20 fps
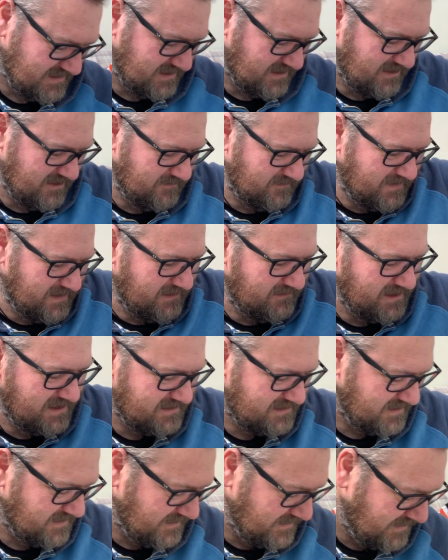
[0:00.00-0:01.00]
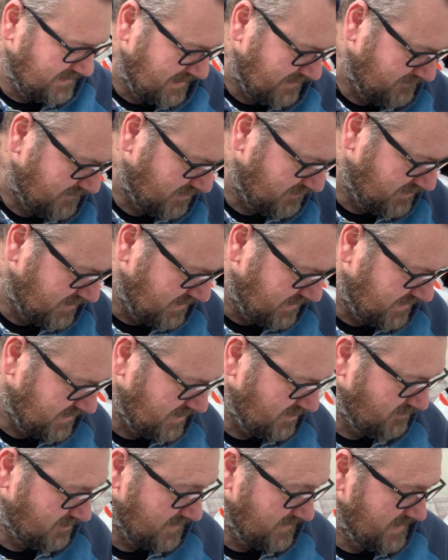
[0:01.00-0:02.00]
hope there is the Dan
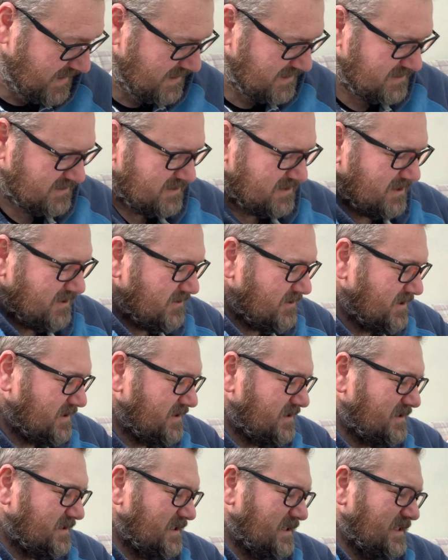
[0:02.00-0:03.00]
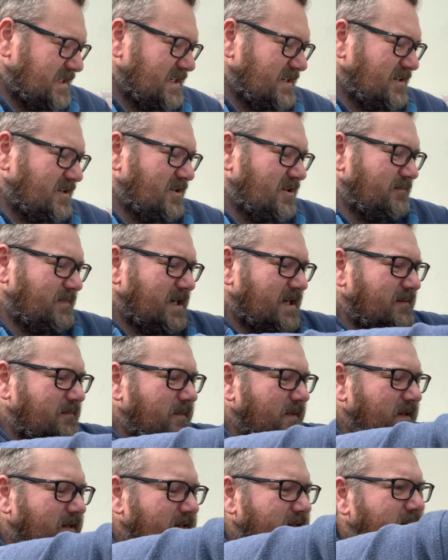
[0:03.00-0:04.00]
Marino and that's signed and then I'm
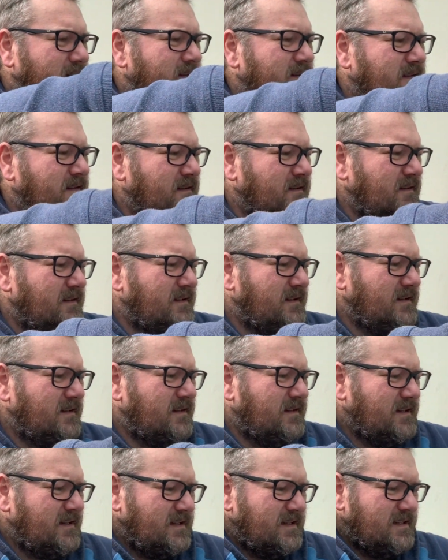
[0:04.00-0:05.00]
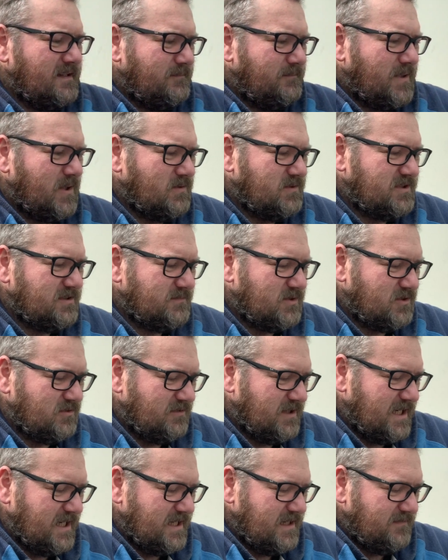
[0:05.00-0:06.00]
happy. Baltimore
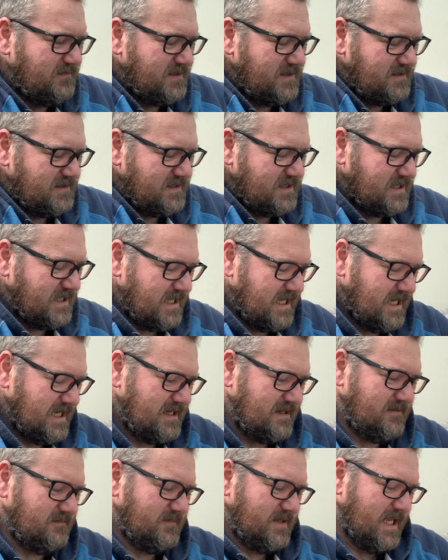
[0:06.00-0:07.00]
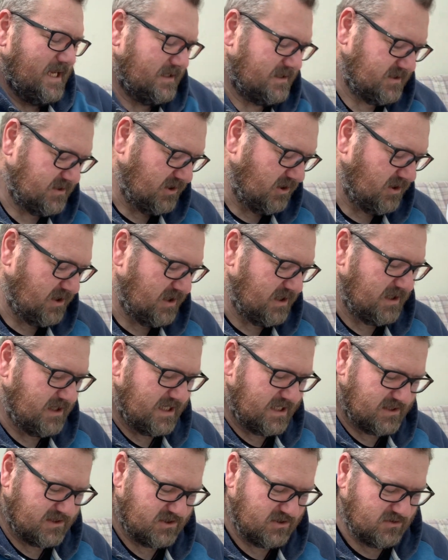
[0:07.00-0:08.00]
Ravens again. That's not an
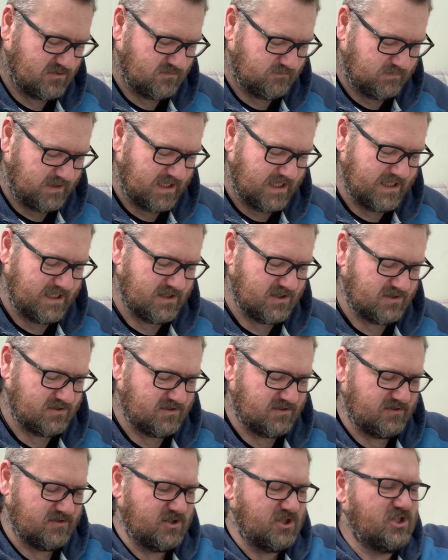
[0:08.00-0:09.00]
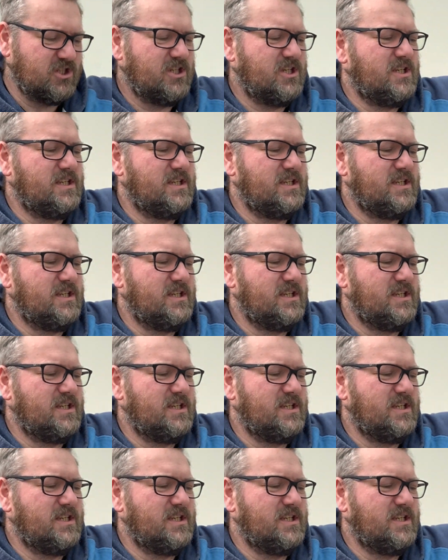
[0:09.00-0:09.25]
actual player's shirt.